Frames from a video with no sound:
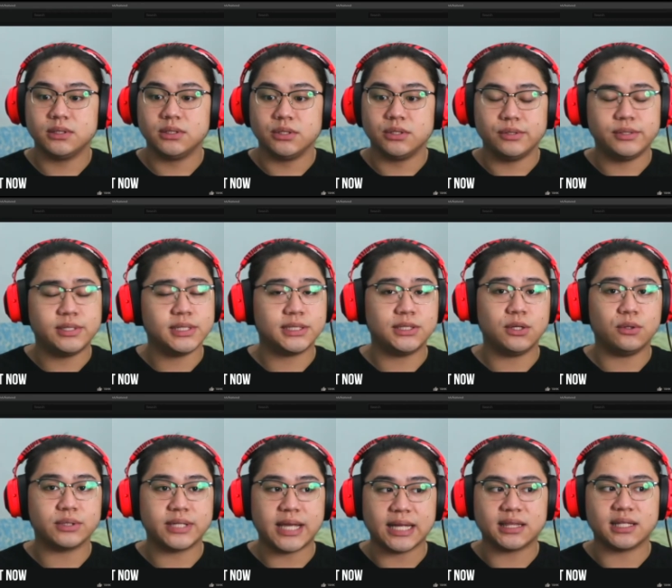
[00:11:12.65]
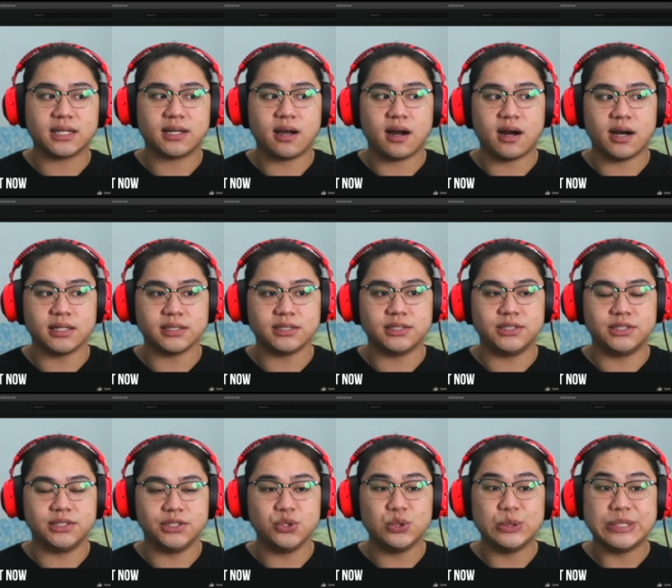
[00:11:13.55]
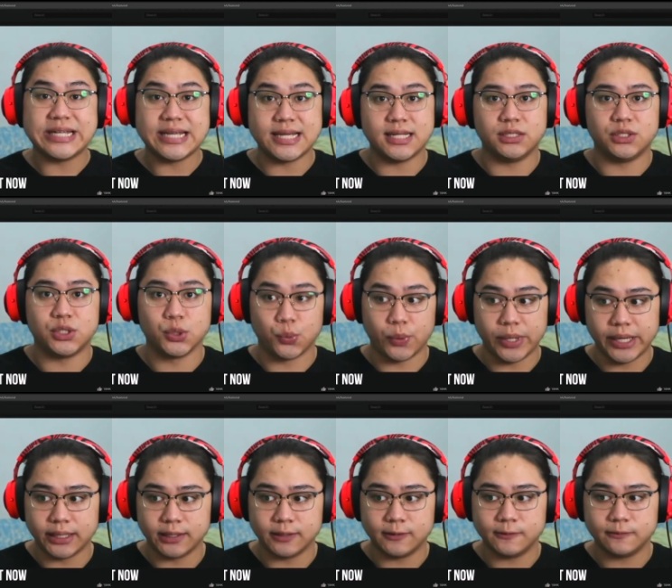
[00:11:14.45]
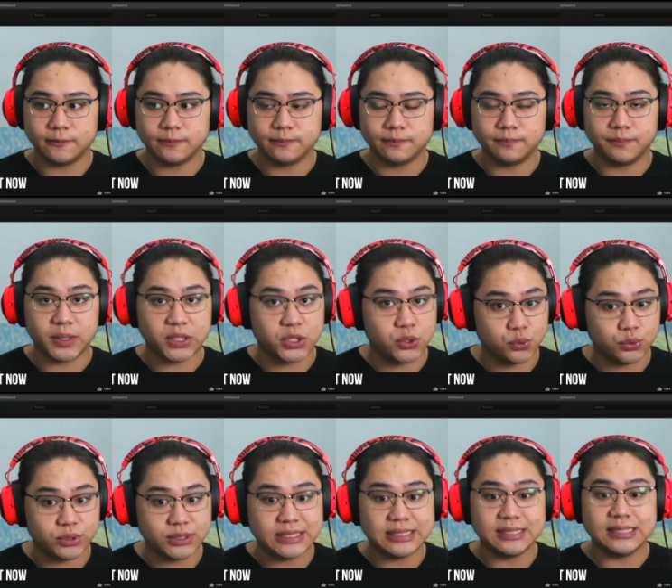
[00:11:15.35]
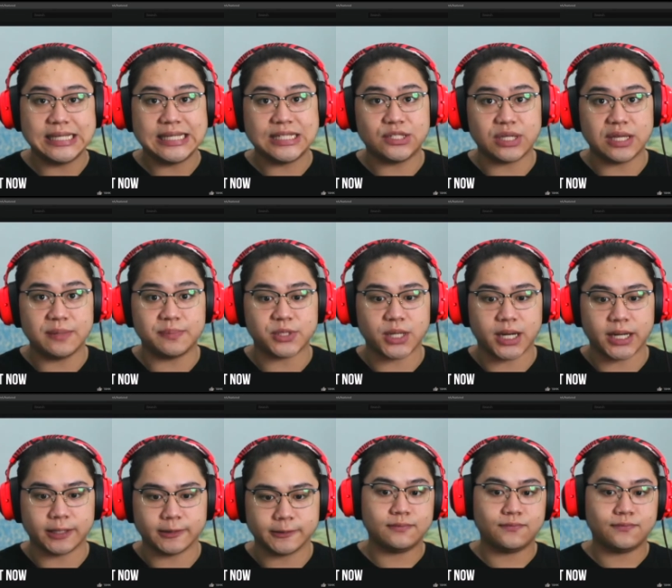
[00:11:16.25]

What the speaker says: you just don't get the cards you need to win, but you still need to keep trying.